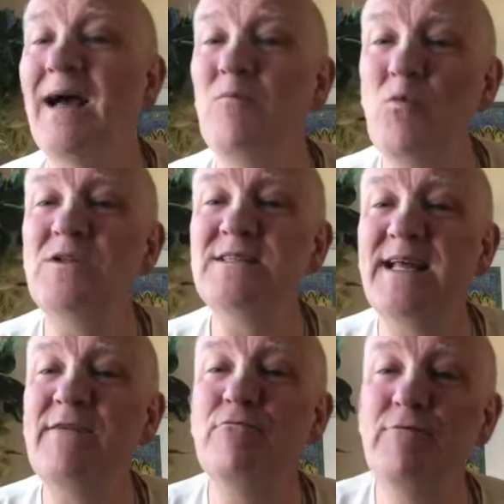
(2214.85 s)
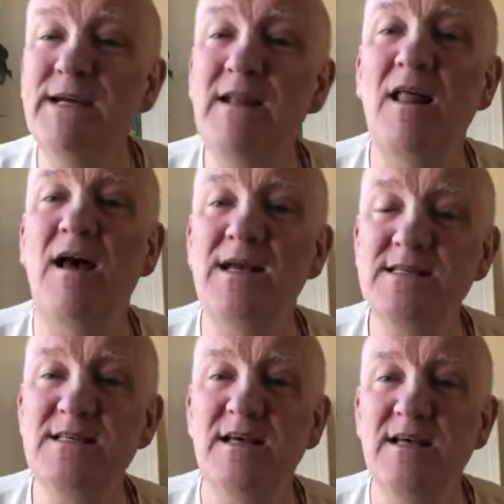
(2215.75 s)
And once they
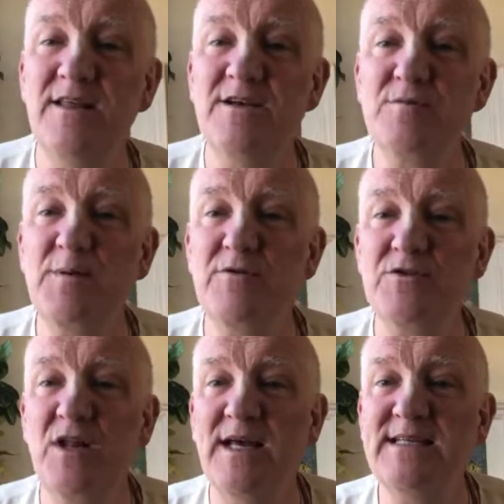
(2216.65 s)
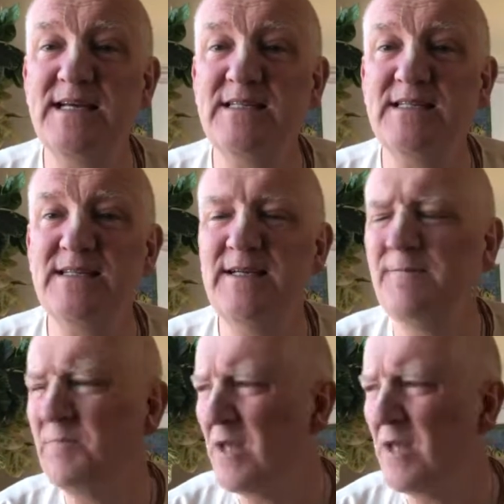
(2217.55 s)
realize their spiritual identity,